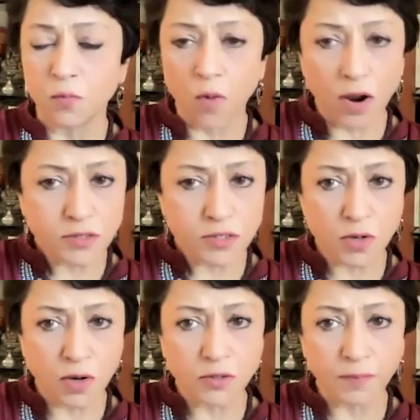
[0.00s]
want to
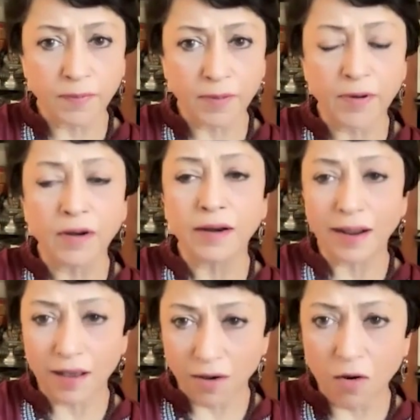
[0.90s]
talk to people
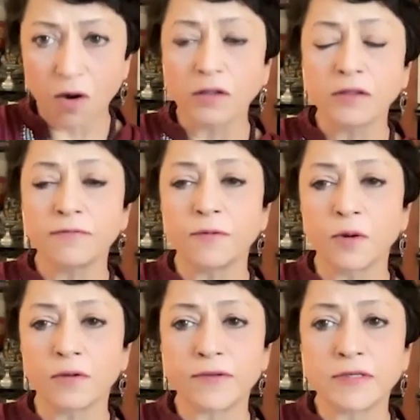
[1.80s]
on the
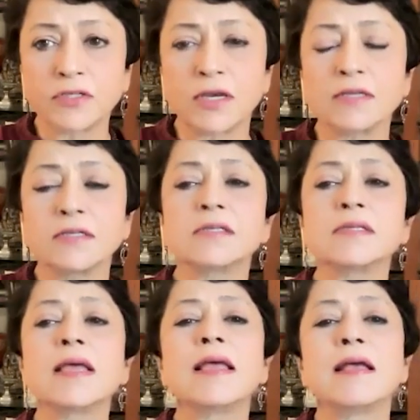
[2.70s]
floor of exchanges